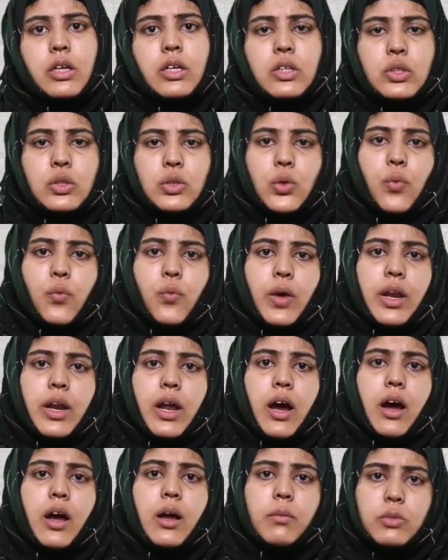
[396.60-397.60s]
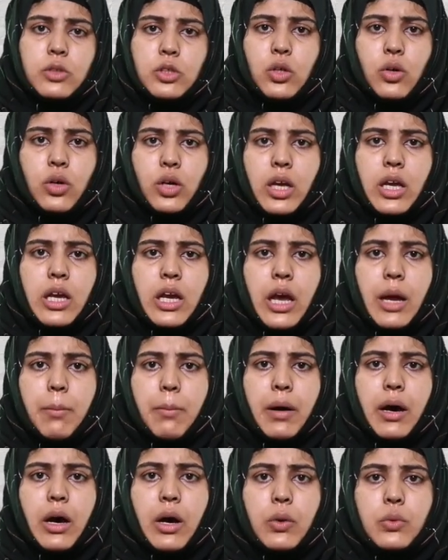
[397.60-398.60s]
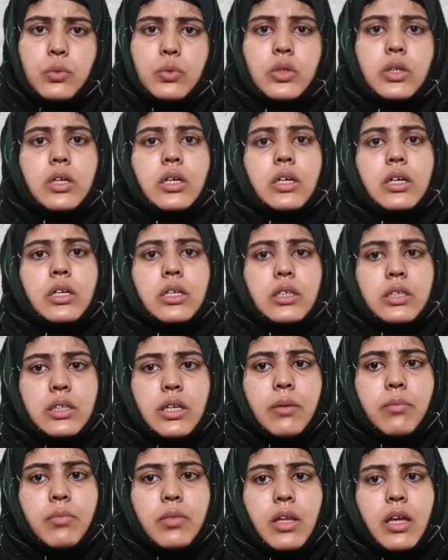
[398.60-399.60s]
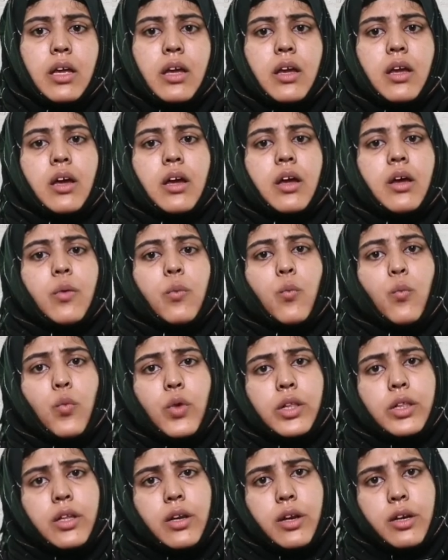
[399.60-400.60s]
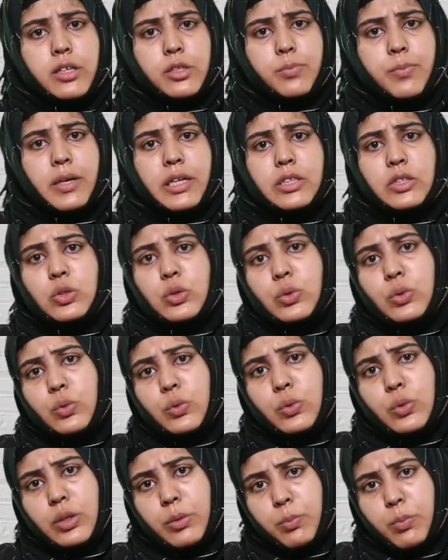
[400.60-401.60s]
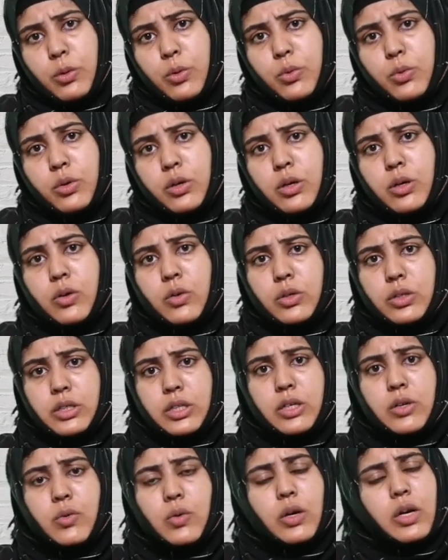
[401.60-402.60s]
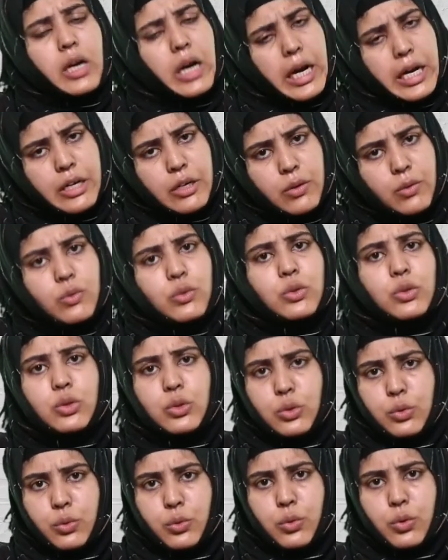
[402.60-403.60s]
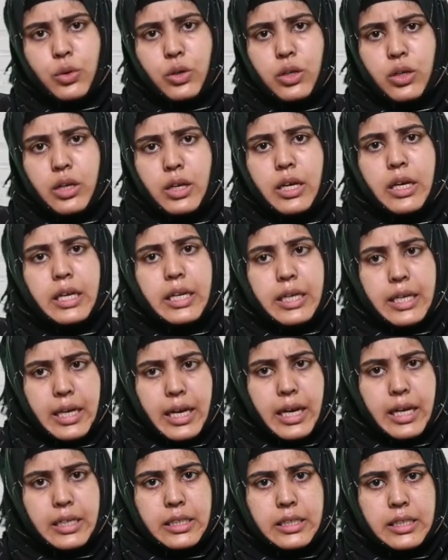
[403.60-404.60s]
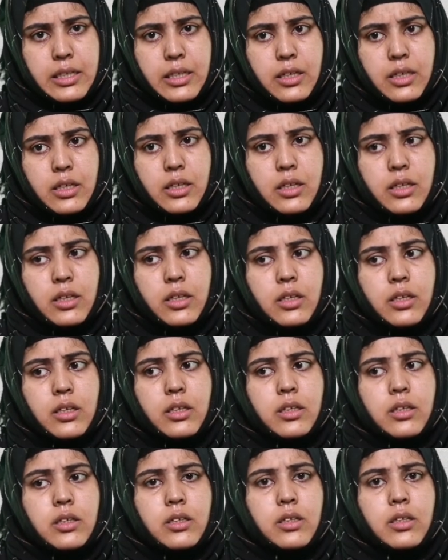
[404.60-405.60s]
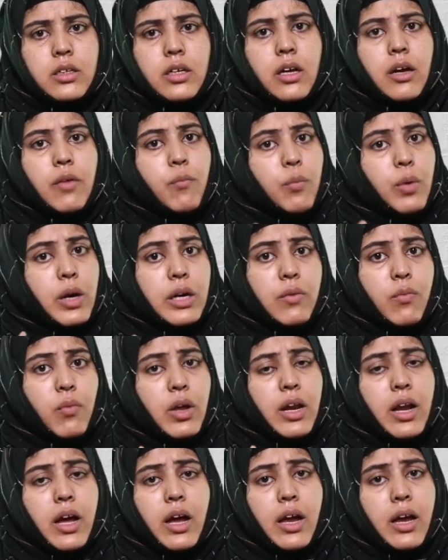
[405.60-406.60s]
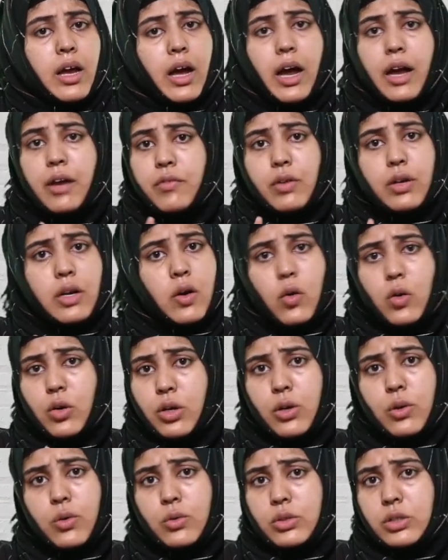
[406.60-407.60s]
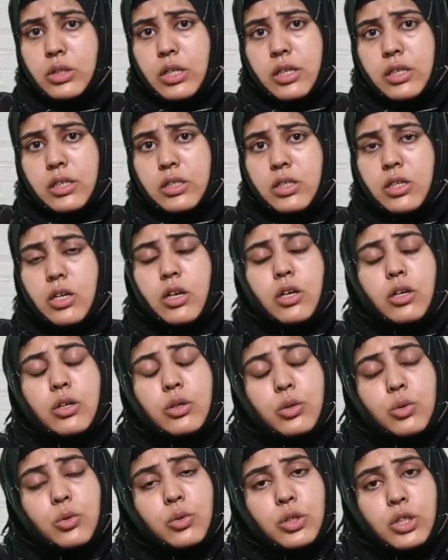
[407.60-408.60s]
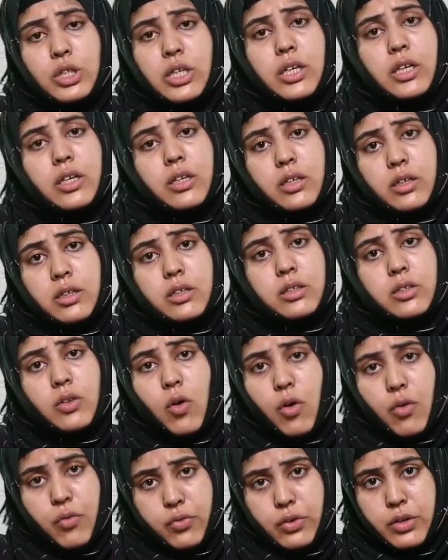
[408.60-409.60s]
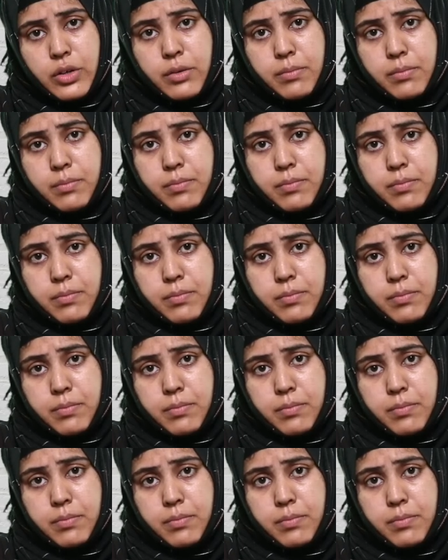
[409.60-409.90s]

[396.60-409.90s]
So when I'm talking about something with respect to the plural or singular, I use do. Yes, but when I will not use this do, she, does often.